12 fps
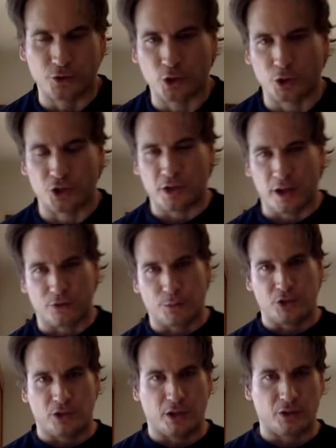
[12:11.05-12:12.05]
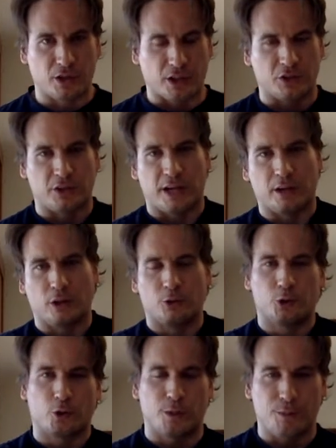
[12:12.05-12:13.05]
So it should never be seen as like a
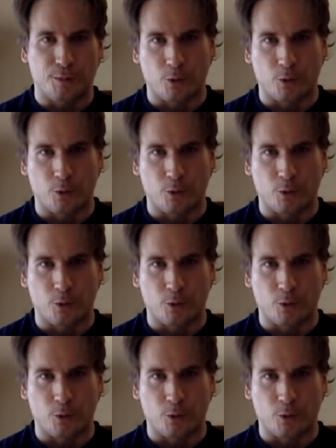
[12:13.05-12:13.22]
standalone treatment,